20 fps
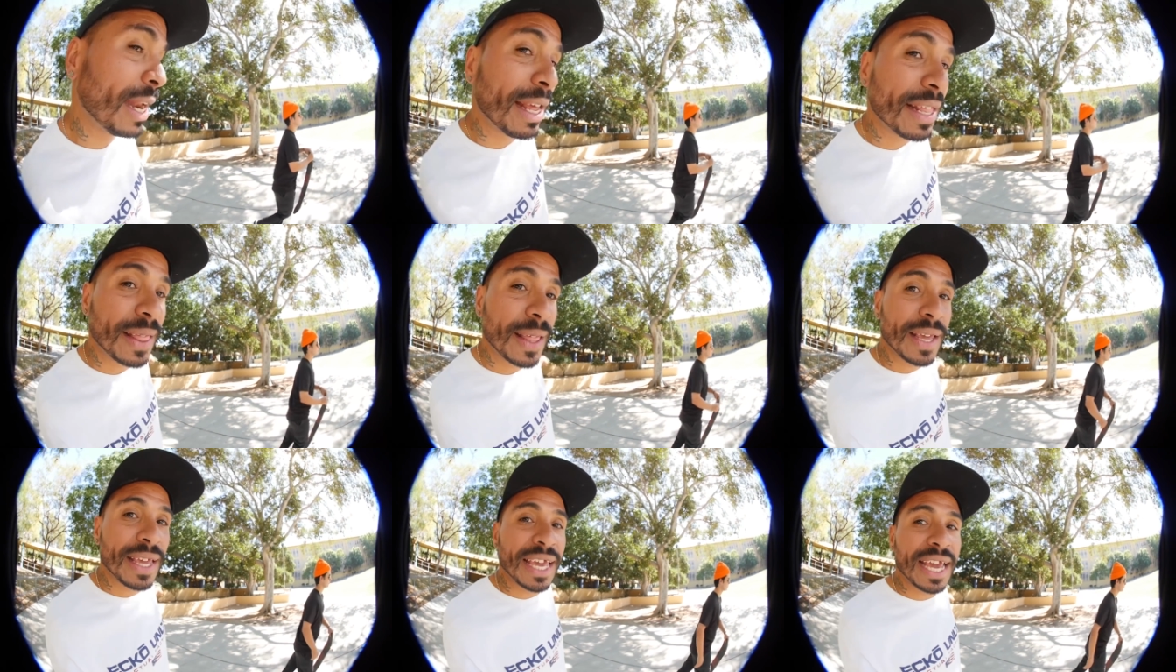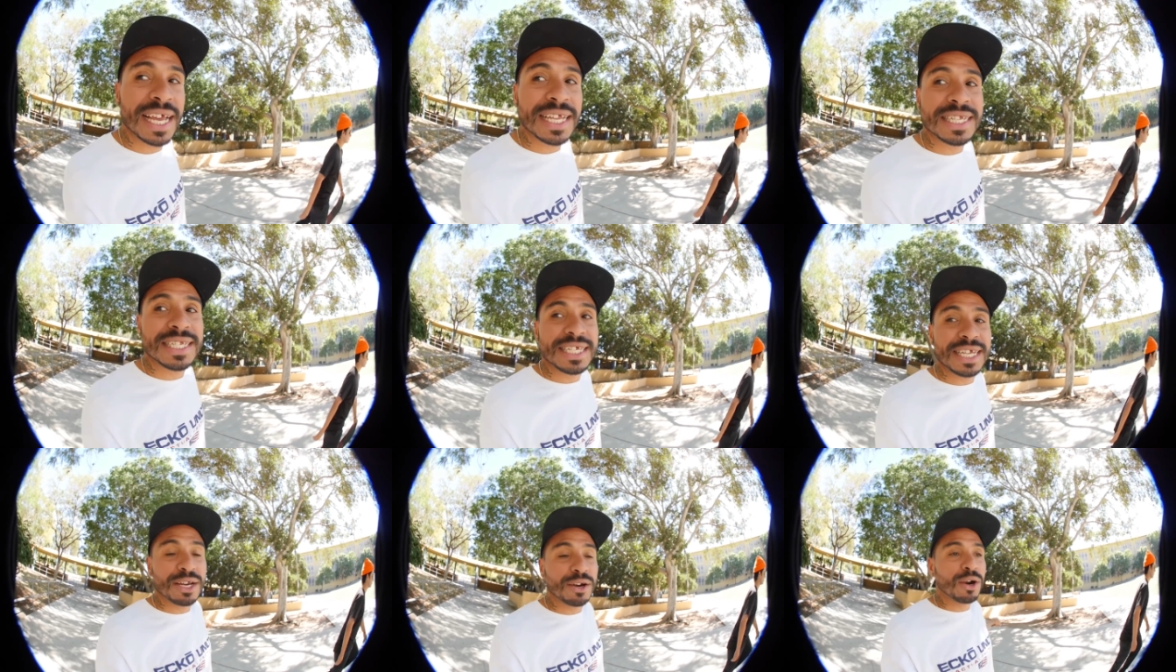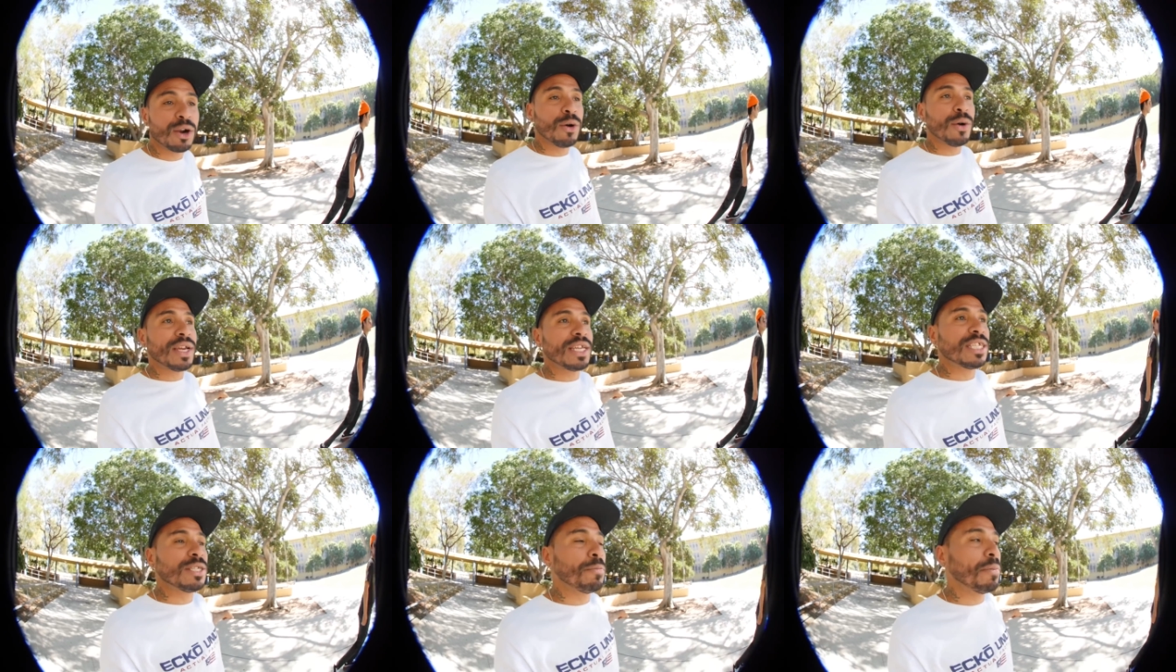I think he has zero
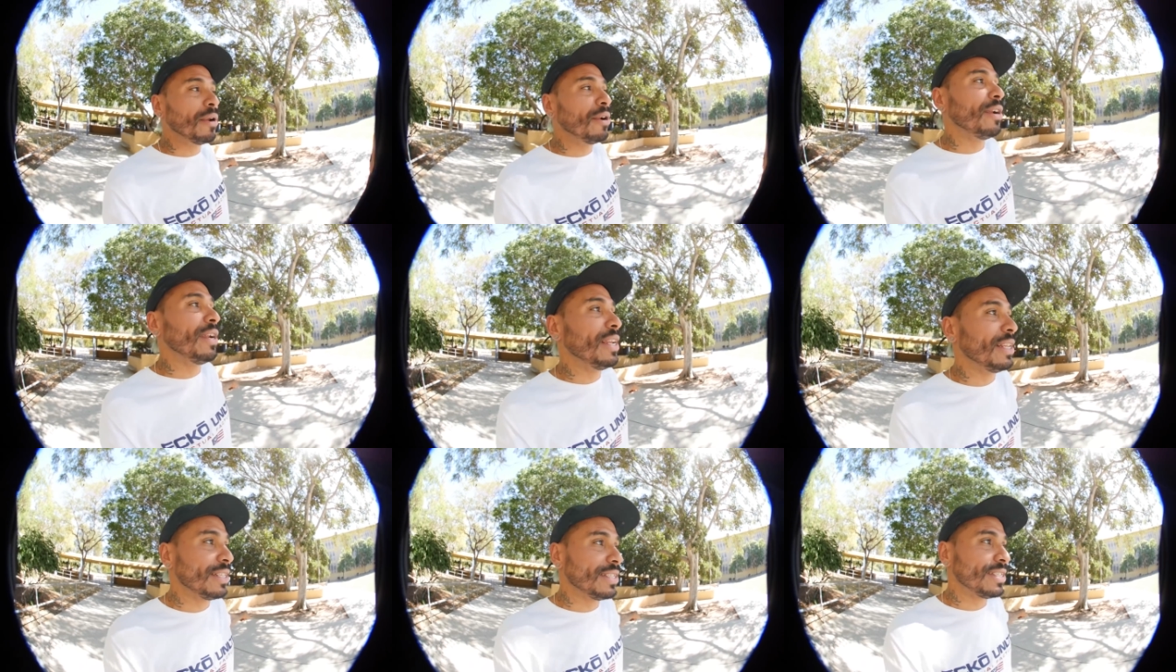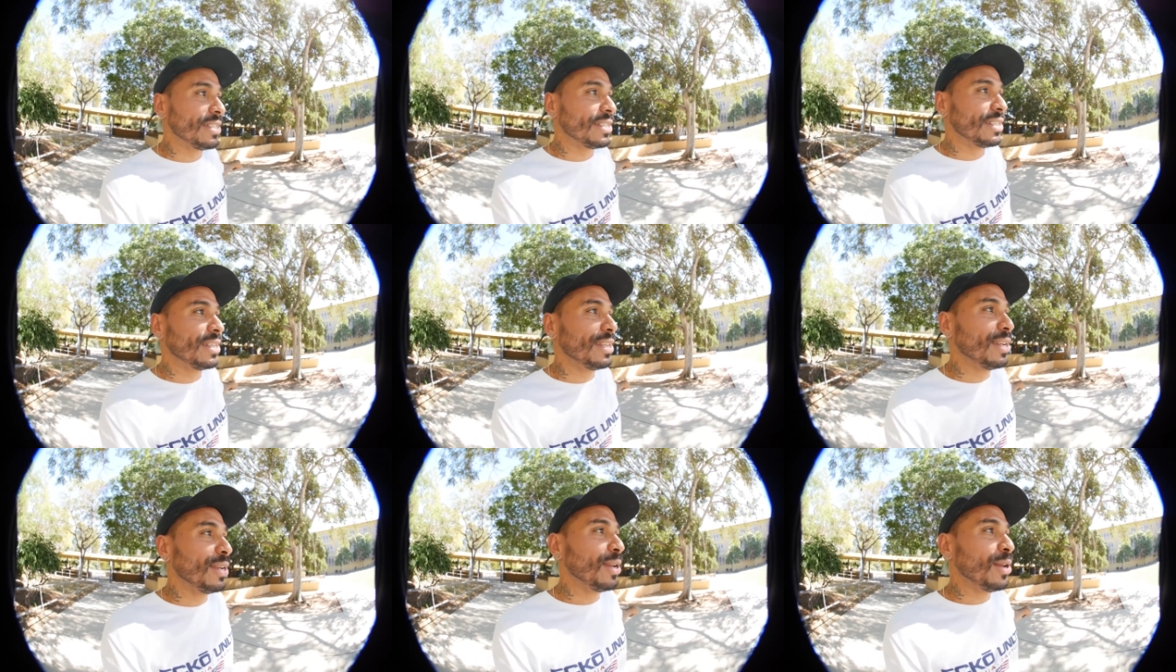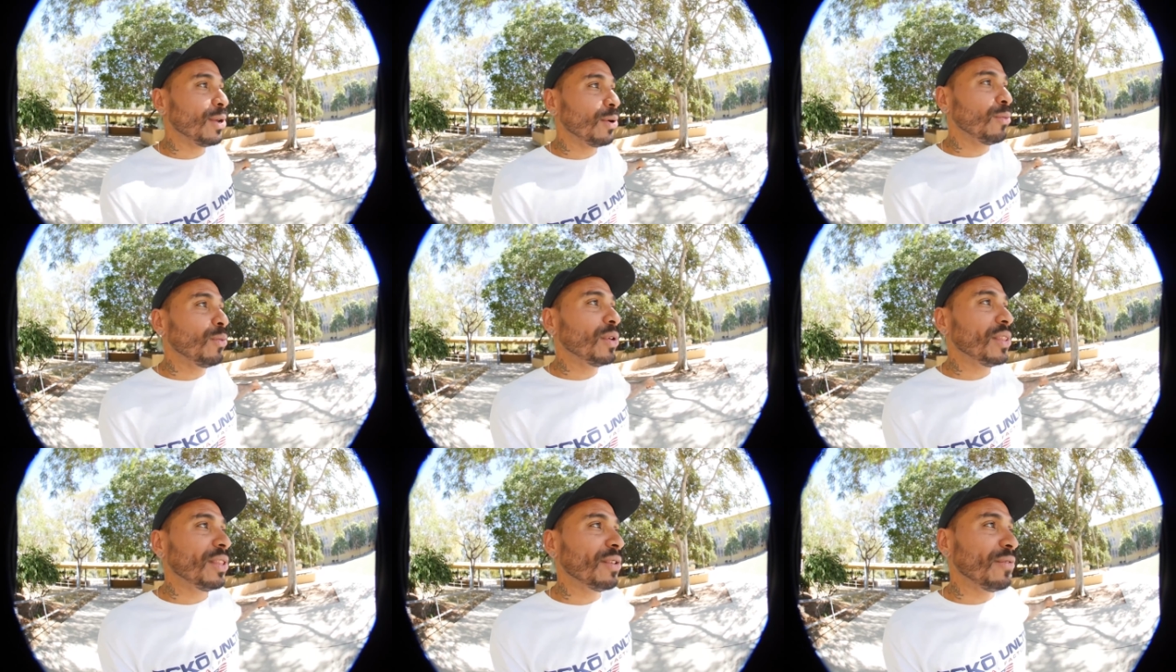experience
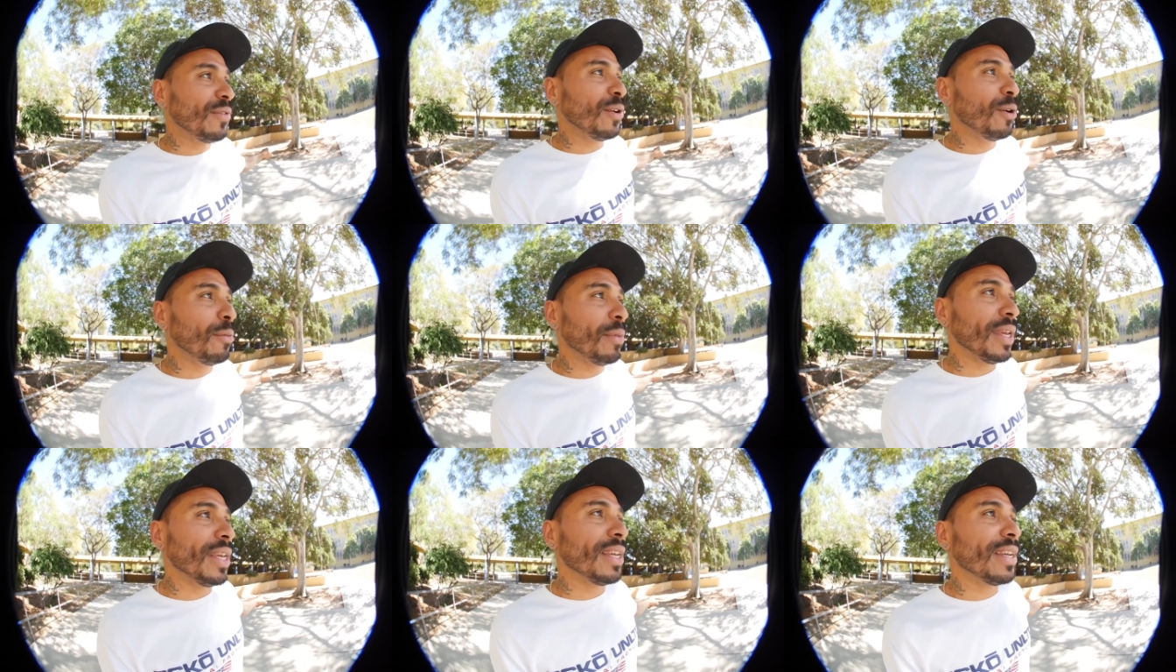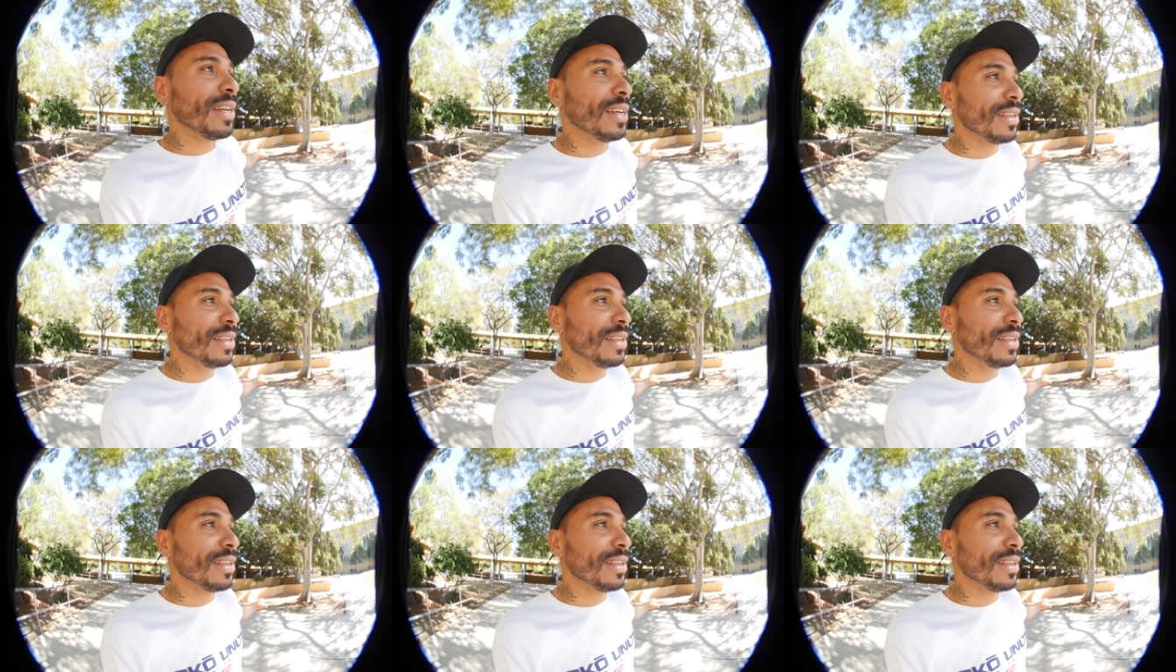with the filming.